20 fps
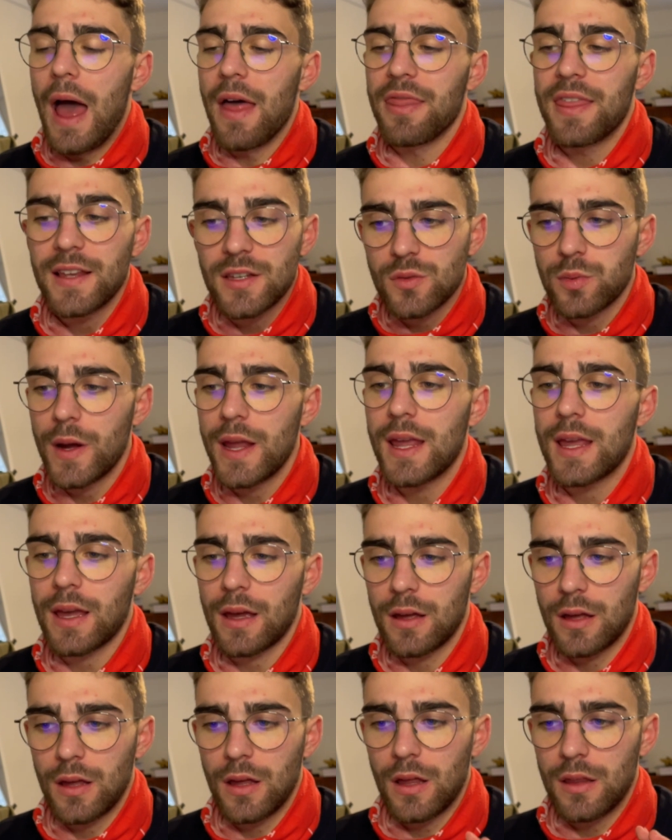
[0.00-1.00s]
This week,
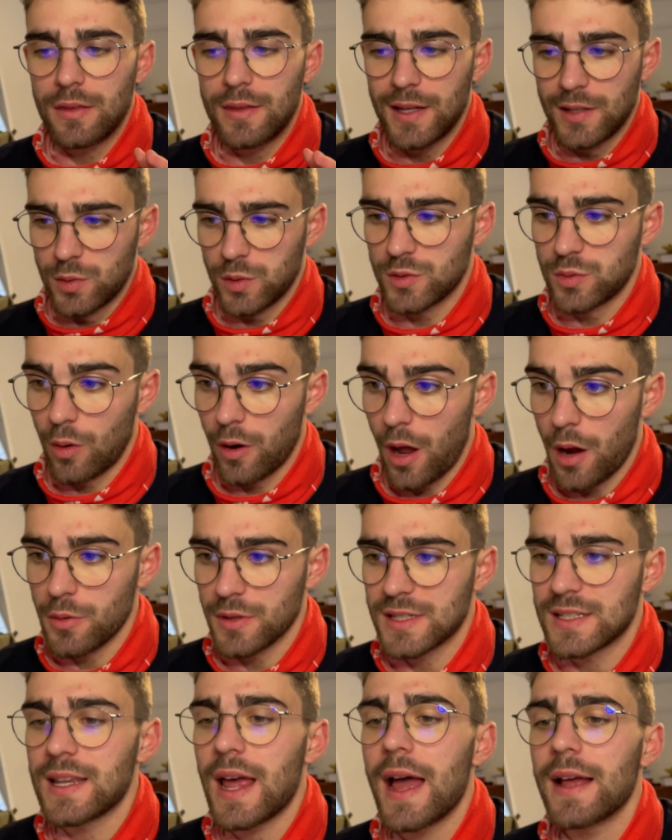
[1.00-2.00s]
this was what I
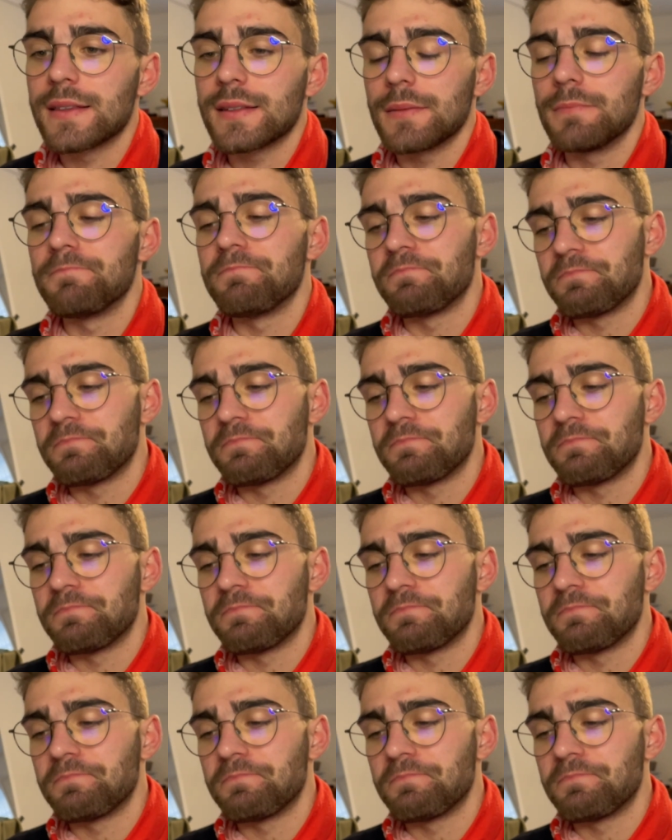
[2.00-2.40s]
was set,